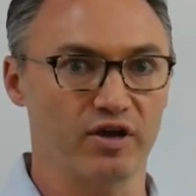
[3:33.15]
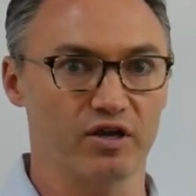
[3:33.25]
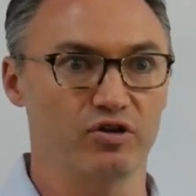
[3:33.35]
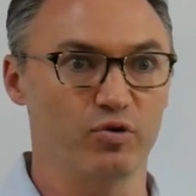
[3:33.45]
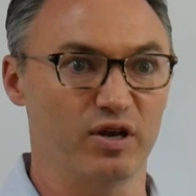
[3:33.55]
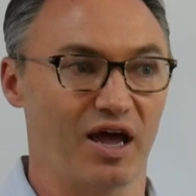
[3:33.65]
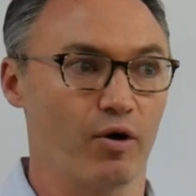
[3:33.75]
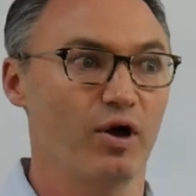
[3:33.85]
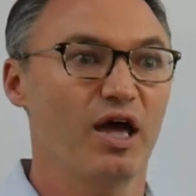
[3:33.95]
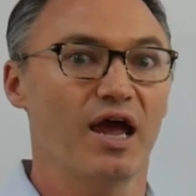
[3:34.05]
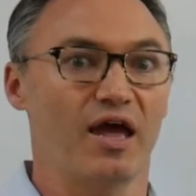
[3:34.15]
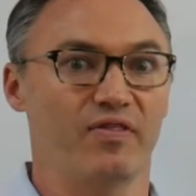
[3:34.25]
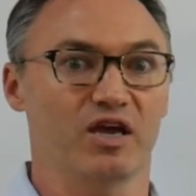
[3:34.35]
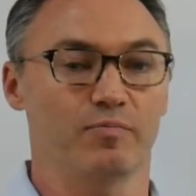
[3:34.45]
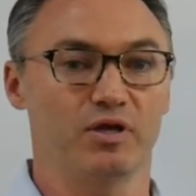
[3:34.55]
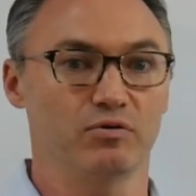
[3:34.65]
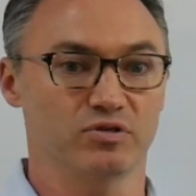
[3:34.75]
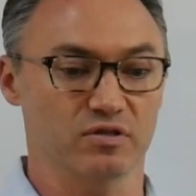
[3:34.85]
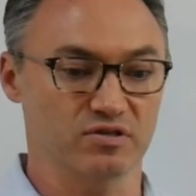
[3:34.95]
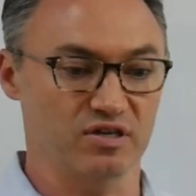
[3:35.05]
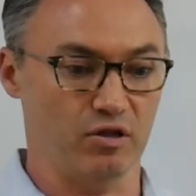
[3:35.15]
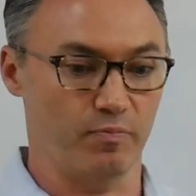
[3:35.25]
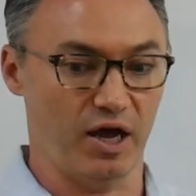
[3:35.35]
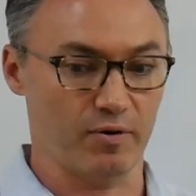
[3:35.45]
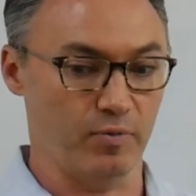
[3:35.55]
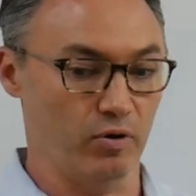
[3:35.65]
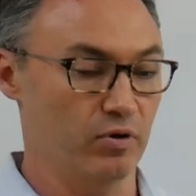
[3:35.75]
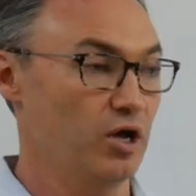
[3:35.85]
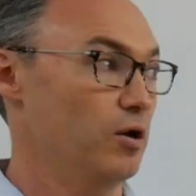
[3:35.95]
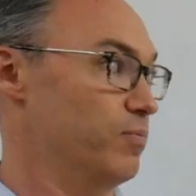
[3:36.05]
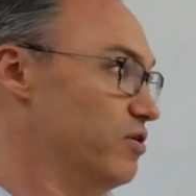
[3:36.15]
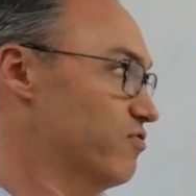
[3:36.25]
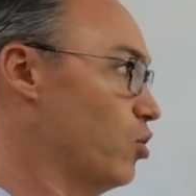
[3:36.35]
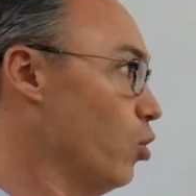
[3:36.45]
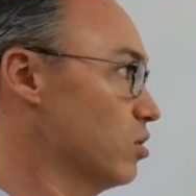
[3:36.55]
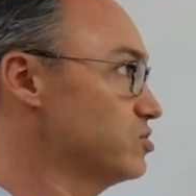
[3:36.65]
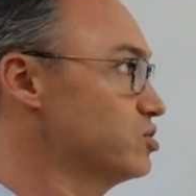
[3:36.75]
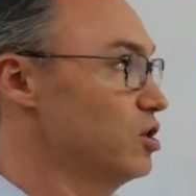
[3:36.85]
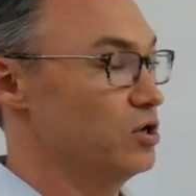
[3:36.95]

They can do it now, and they can be using the Celo backbone. But of course,